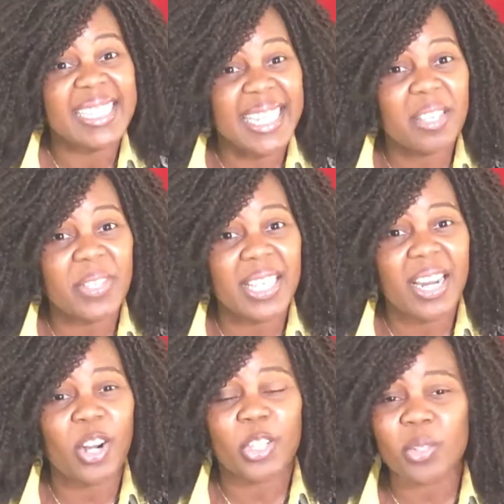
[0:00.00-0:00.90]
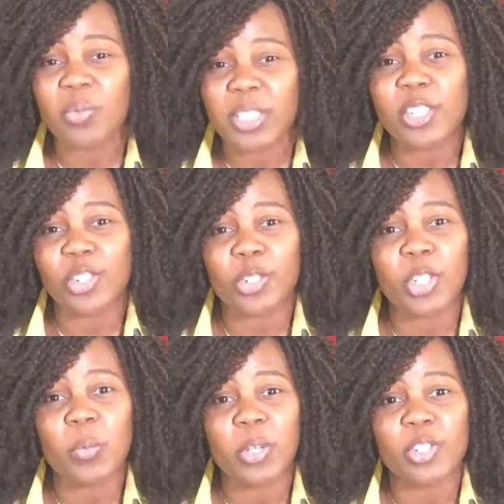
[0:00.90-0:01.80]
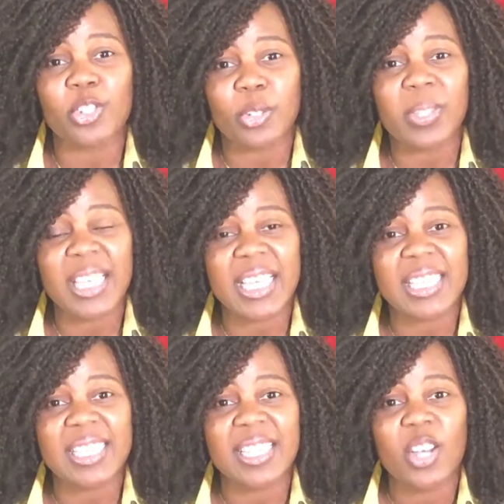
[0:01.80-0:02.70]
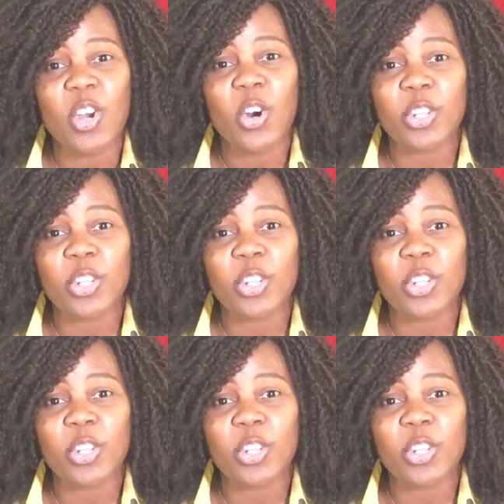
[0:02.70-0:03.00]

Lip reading: "David, are you really sure you want to do this?